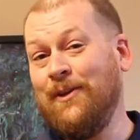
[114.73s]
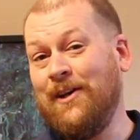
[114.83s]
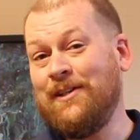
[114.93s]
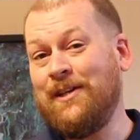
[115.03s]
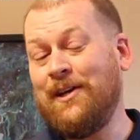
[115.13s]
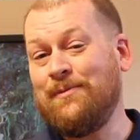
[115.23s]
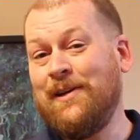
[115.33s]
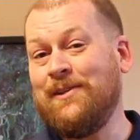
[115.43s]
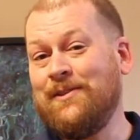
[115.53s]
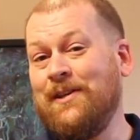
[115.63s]
lot of
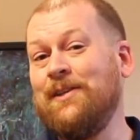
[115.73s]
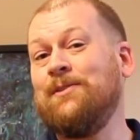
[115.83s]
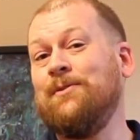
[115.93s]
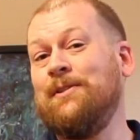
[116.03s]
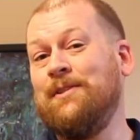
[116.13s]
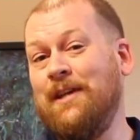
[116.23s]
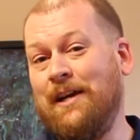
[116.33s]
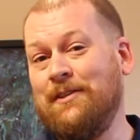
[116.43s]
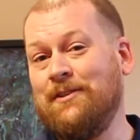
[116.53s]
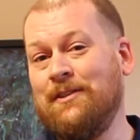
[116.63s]
taxpayers, the answer is
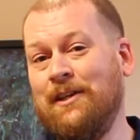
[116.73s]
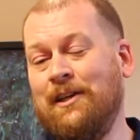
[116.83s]
yes.